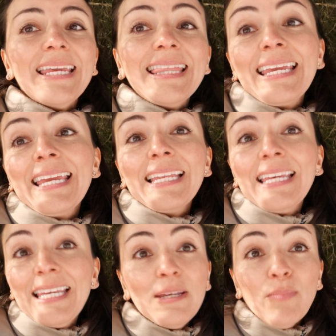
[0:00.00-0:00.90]
they can
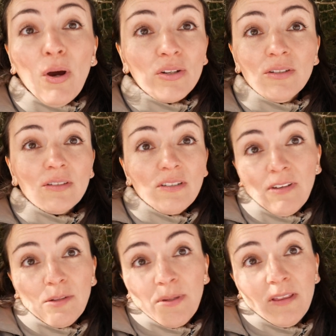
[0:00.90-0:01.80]
keep on
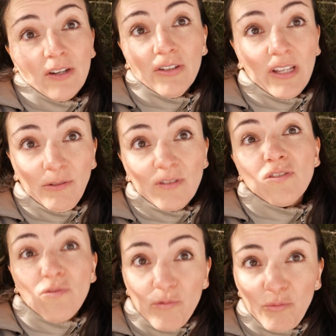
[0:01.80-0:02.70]
developing their languages
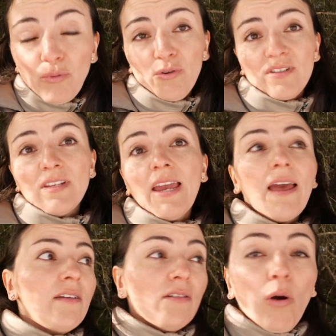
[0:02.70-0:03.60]
through books
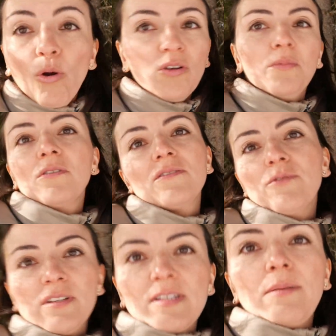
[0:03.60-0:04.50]
and audiobooks,
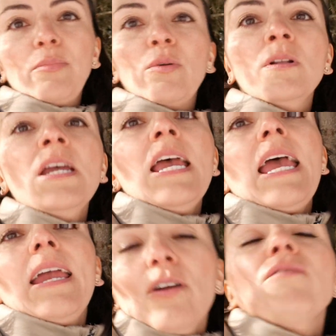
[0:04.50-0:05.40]
for example,
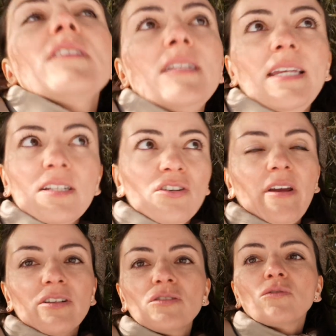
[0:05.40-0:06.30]
and obviously
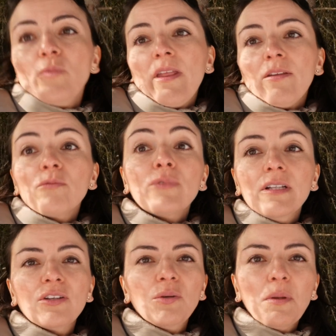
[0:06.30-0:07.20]
interactions with
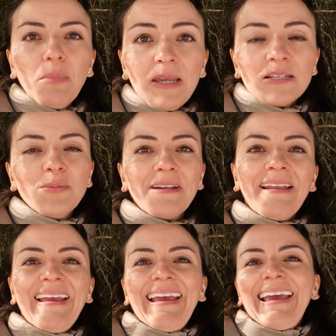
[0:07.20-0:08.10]
real human beings. But
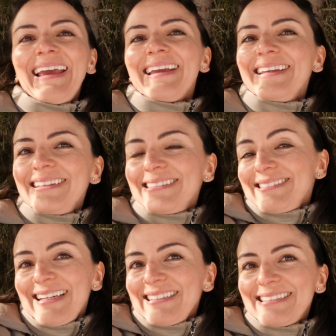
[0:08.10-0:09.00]

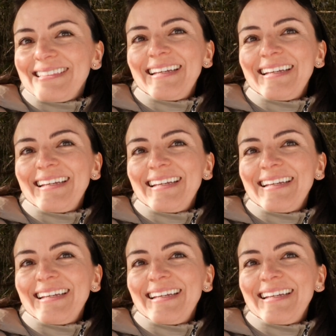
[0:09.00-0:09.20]
yes,